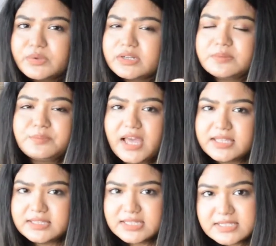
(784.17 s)
you can apply
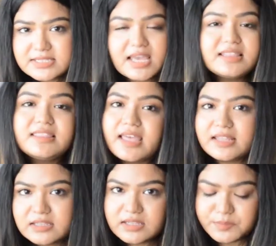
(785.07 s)
this and
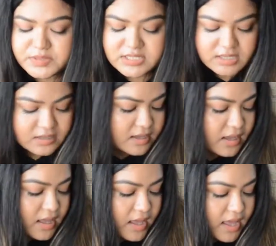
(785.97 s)
then the lipstick
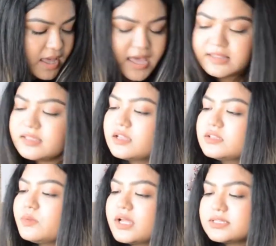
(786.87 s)
and the
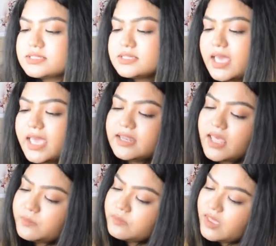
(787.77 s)
other one is the
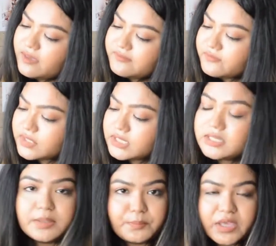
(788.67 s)
NMFE
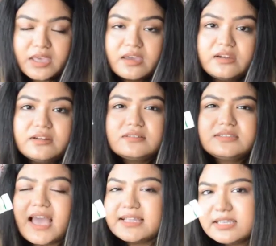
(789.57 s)
lip care now
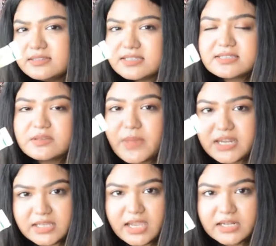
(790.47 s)
I think this is a
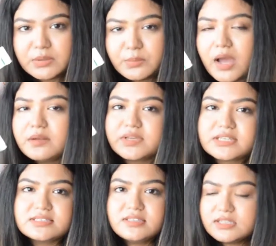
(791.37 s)
medicated one
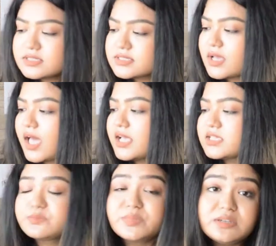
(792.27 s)
because this
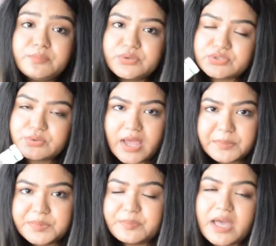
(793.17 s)
has been
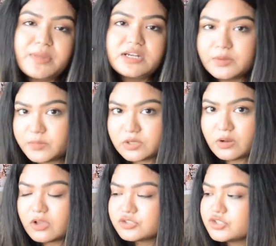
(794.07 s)
prescribed by my
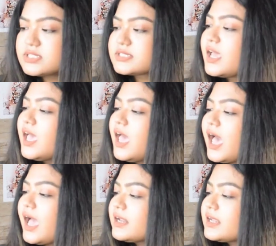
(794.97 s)
dermatologist
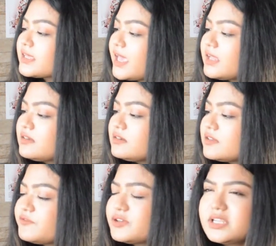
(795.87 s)
and again
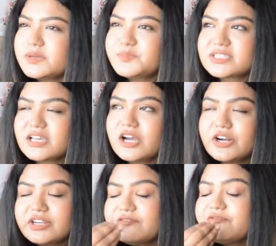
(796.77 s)
if your lips
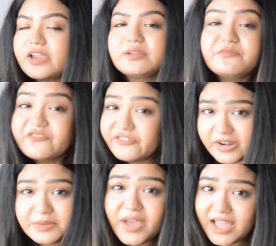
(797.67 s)
are in a very
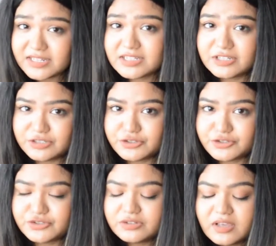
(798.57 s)
very bad
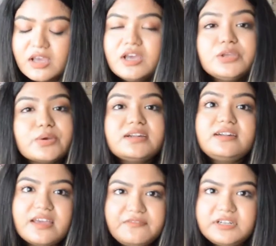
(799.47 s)
condition you can
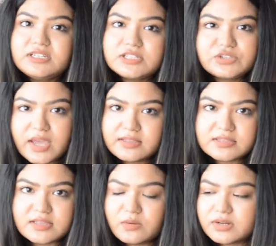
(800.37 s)
definitely try
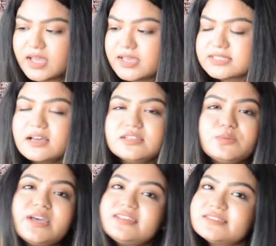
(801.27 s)
this out guys
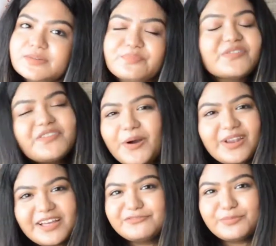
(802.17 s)
otherwise we
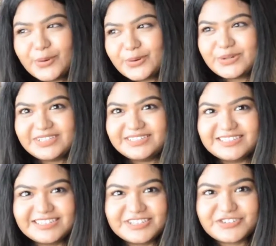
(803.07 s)
all have Boroline
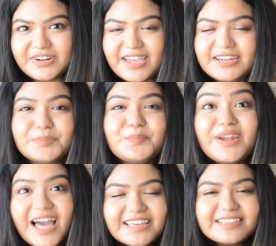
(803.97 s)
at least right
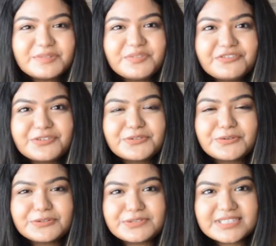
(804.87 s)
apply that before you
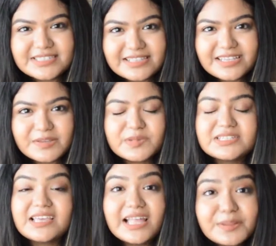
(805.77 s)
go to sleep it
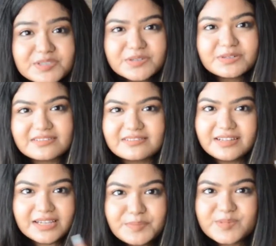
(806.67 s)
helps your
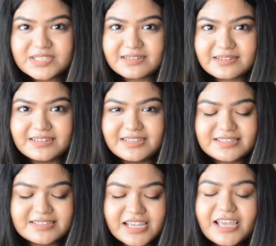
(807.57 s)
lips at least